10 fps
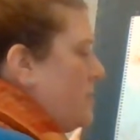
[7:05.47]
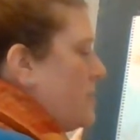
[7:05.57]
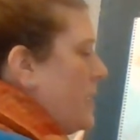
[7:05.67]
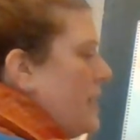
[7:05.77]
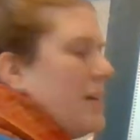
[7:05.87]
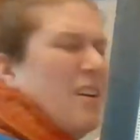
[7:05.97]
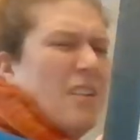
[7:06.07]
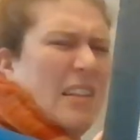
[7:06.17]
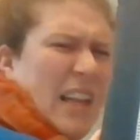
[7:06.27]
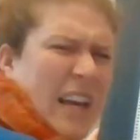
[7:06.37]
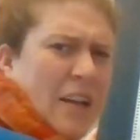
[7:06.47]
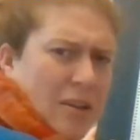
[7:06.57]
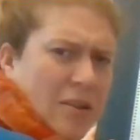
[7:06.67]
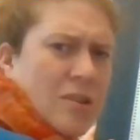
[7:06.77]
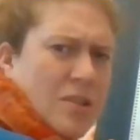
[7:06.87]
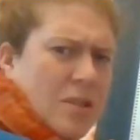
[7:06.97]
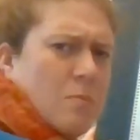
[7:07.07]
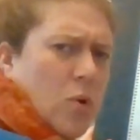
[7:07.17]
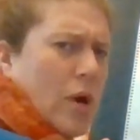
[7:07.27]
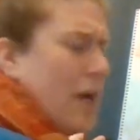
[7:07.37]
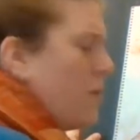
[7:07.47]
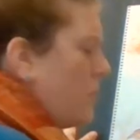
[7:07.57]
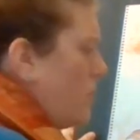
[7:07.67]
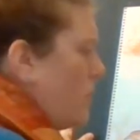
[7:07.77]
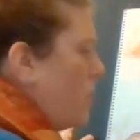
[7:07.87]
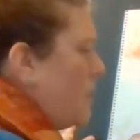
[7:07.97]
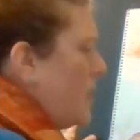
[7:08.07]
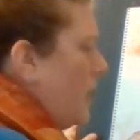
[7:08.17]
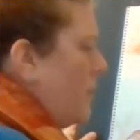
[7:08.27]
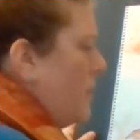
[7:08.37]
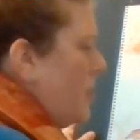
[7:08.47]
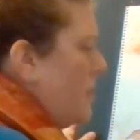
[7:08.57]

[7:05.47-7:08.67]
So I think I'll layer some brown over them.